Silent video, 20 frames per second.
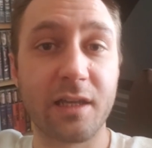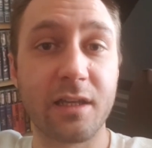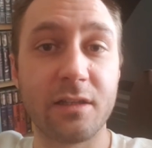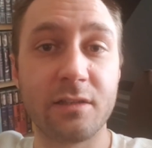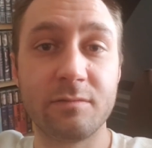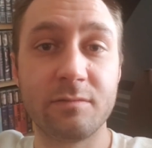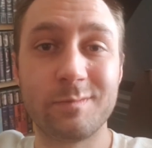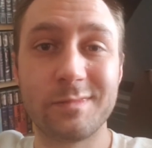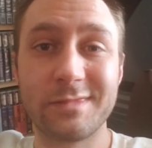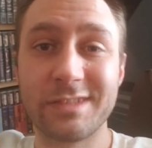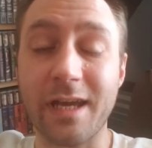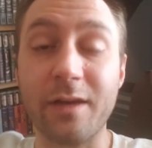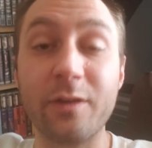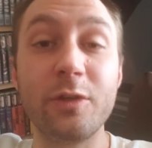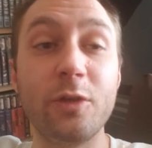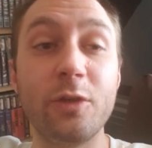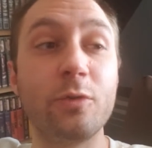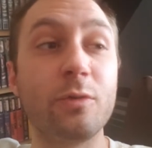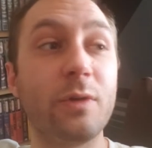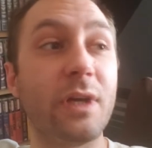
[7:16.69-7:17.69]
I could
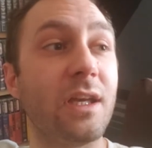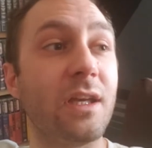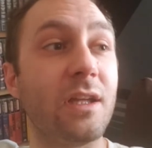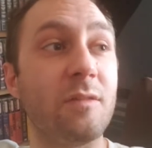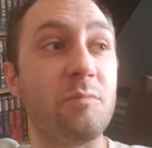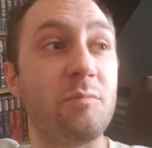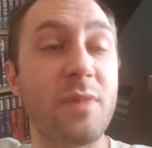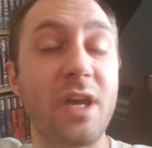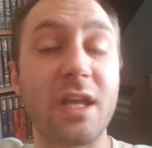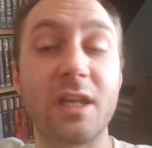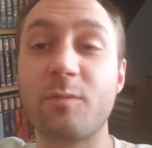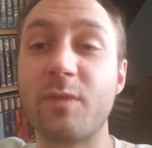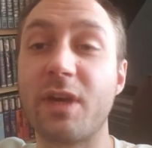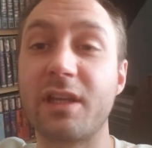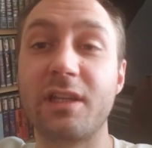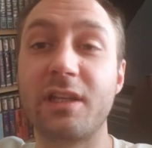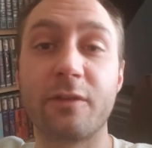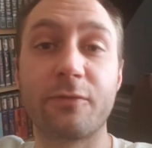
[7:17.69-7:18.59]
tell you in many,